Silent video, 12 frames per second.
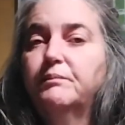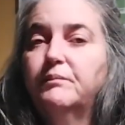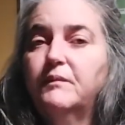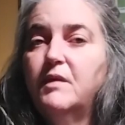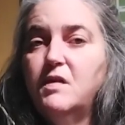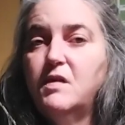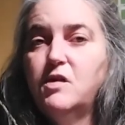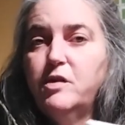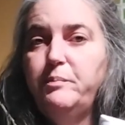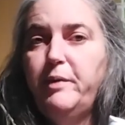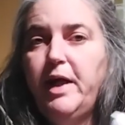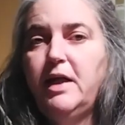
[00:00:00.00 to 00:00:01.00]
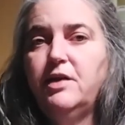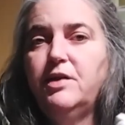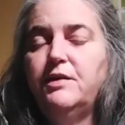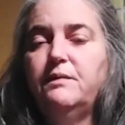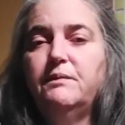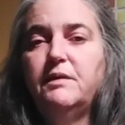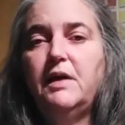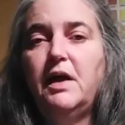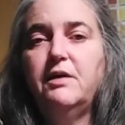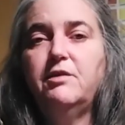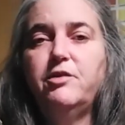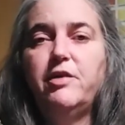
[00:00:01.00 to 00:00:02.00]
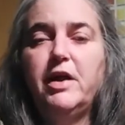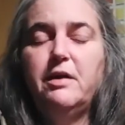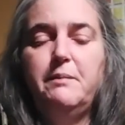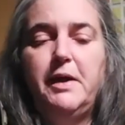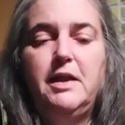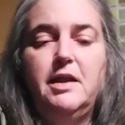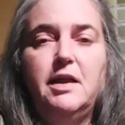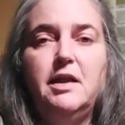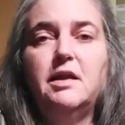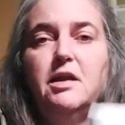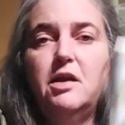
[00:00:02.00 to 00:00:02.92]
It's a good pattern. I would recommend it.